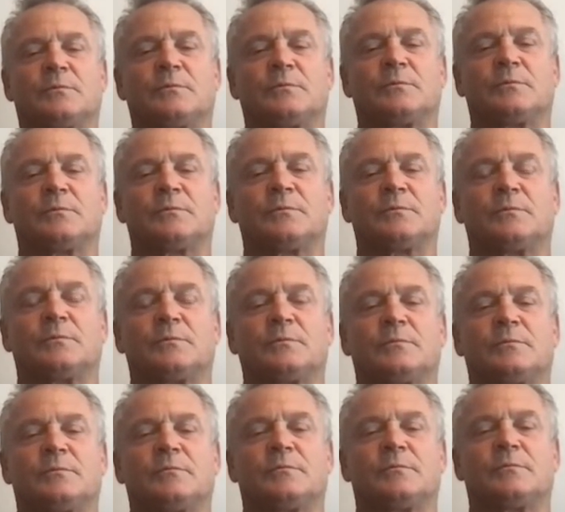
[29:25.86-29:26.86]

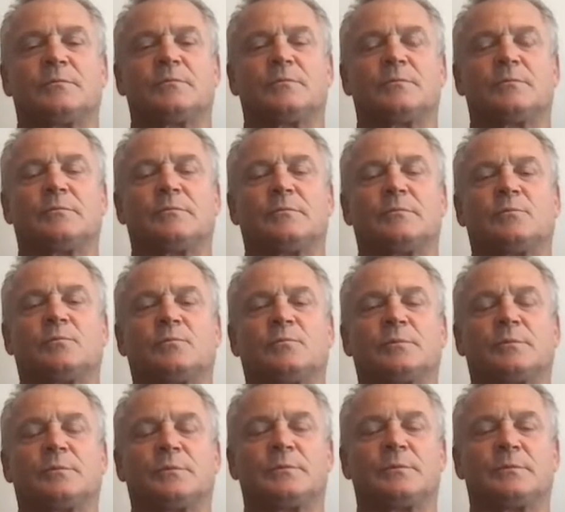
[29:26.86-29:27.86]

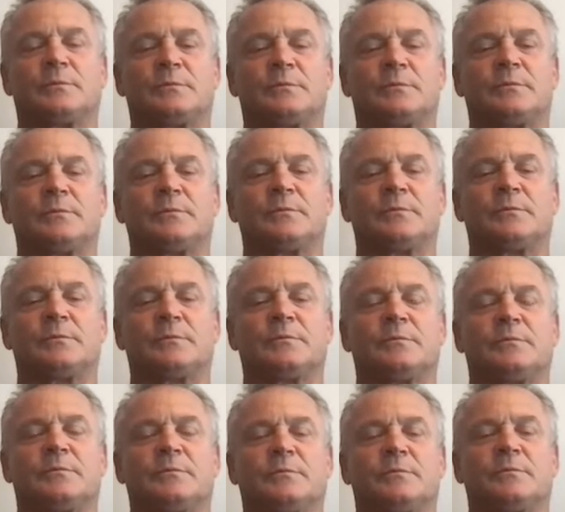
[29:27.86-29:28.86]

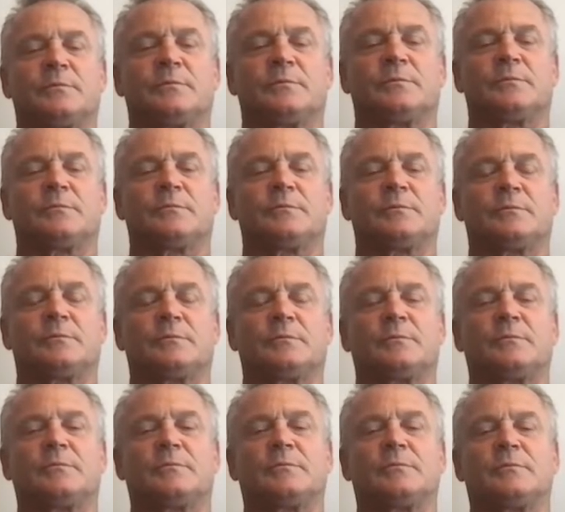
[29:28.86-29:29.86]

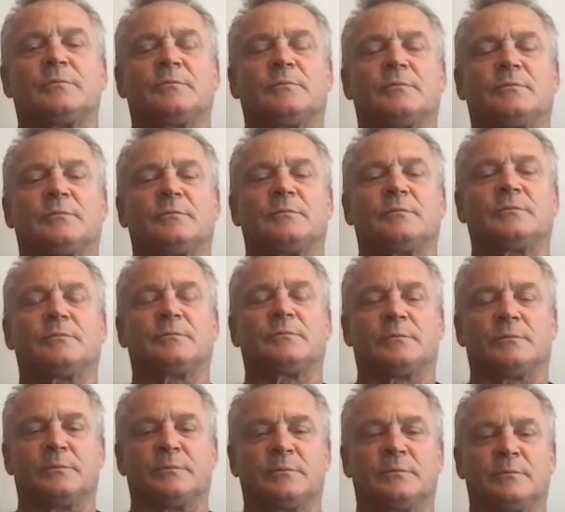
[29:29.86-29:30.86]

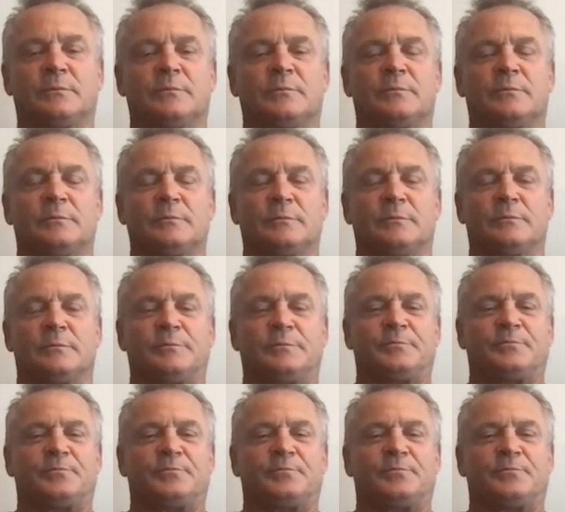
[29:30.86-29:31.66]
[no speech]